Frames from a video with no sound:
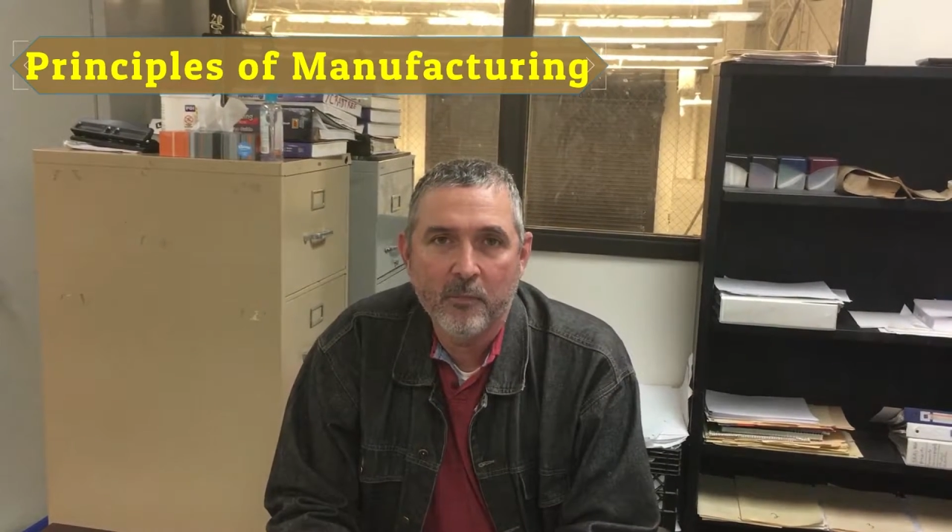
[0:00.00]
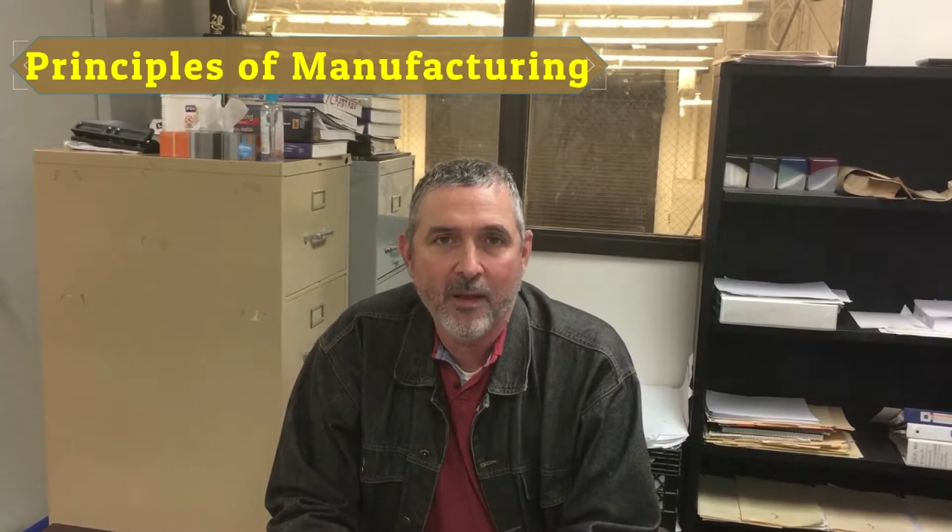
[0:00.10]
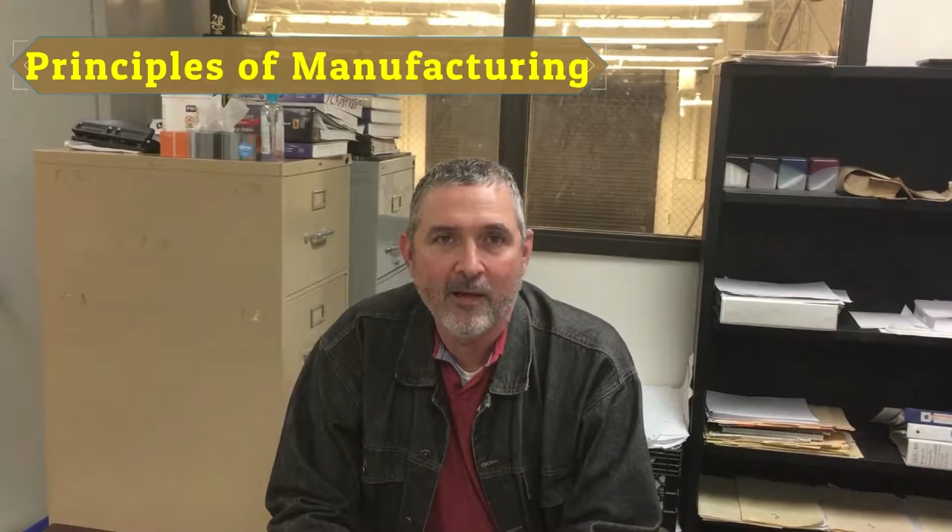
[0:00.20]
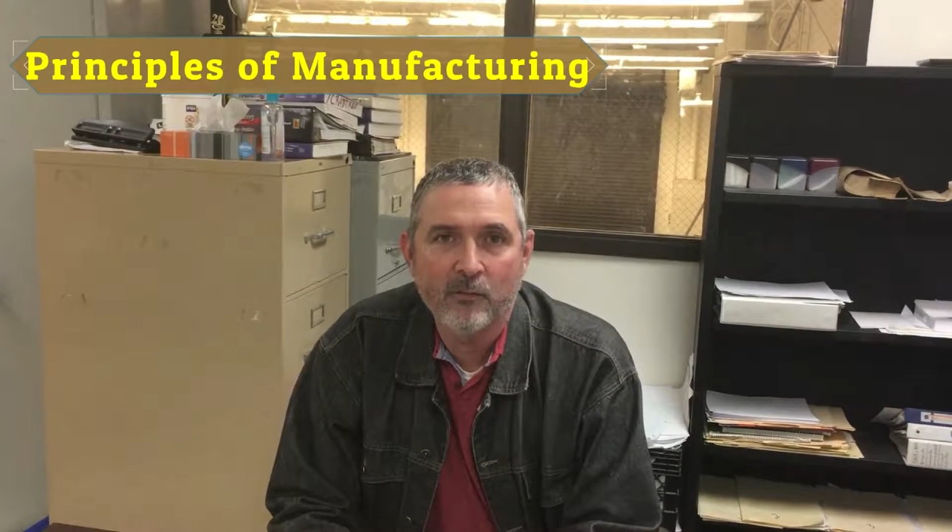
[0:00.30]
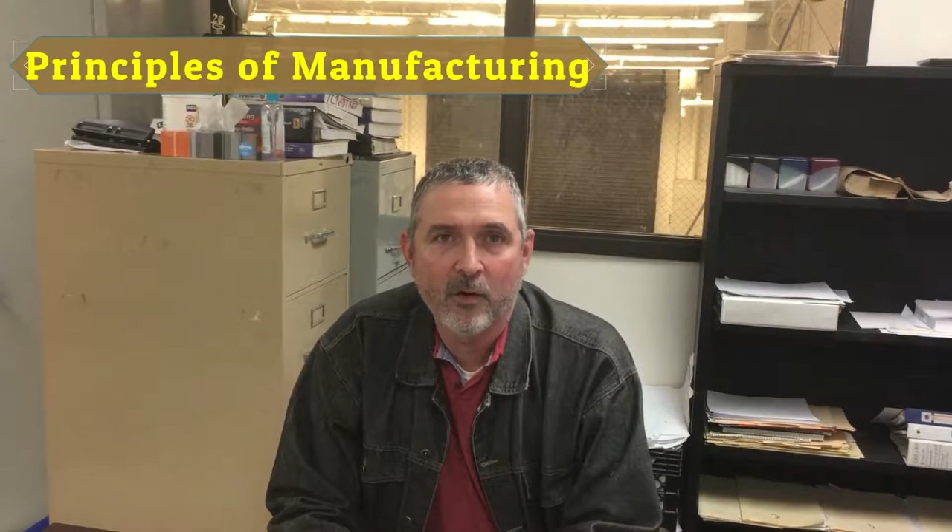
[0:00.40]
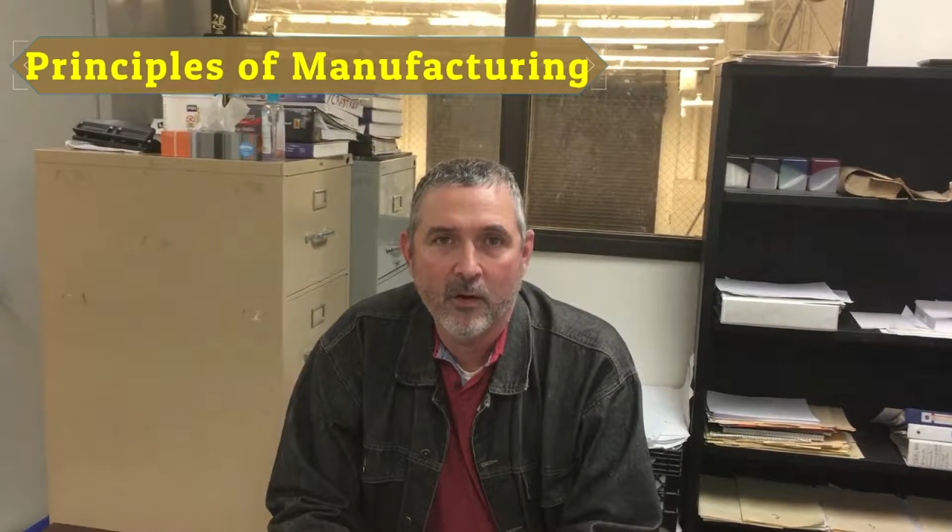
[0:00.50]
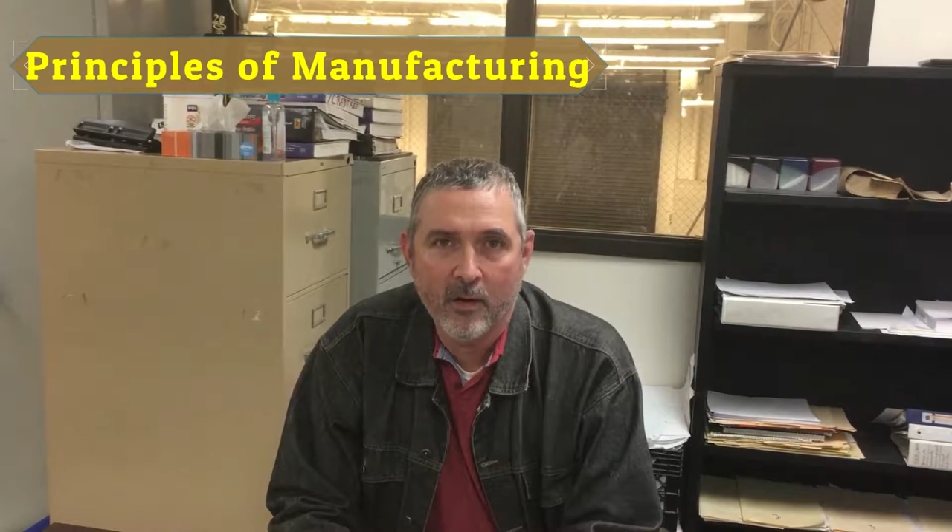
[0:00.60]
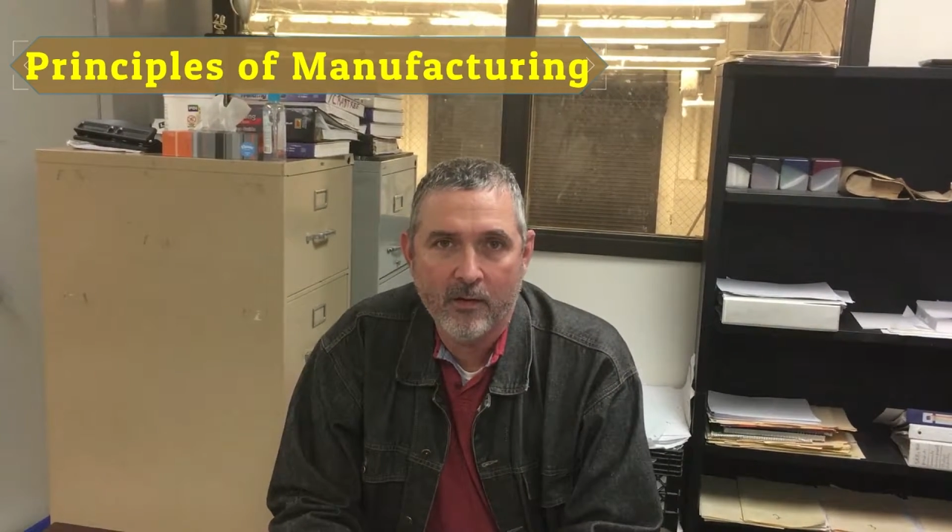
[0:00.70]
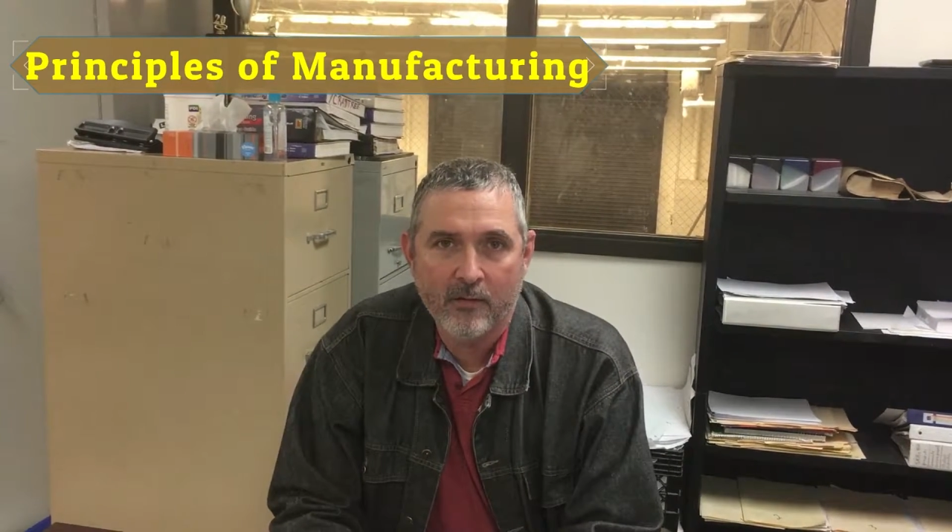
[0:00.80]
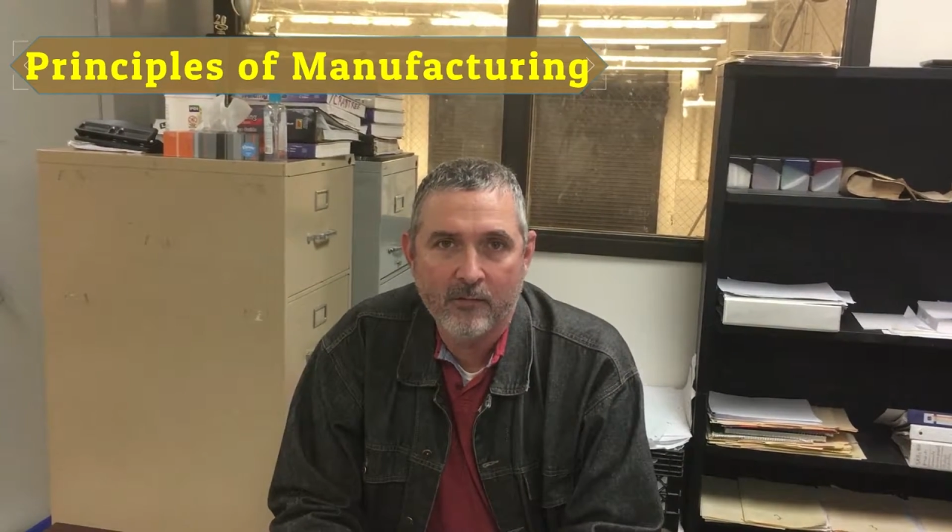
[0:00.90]
plasma
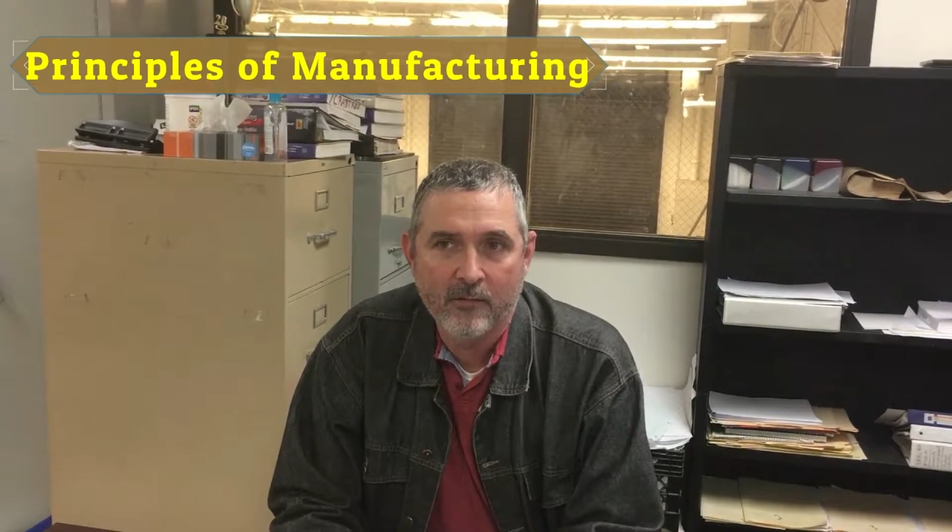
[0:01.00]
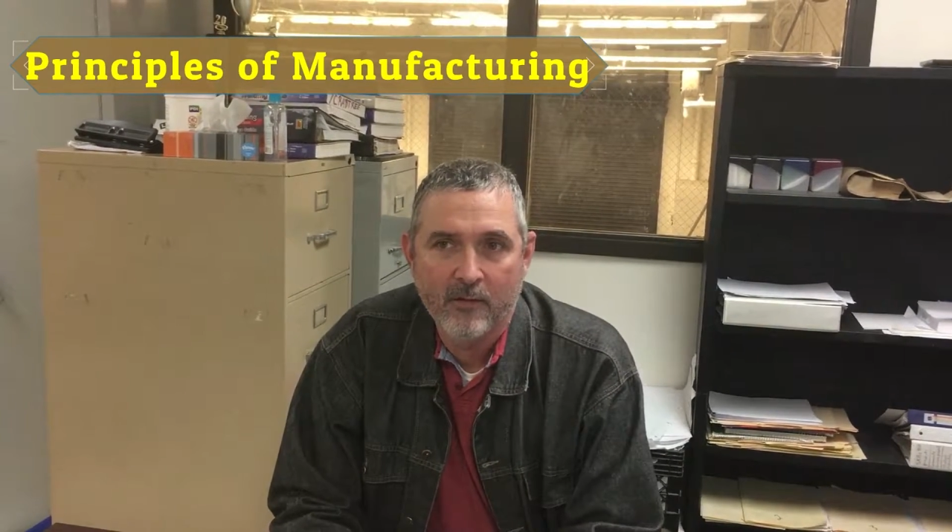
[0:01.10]
cutting,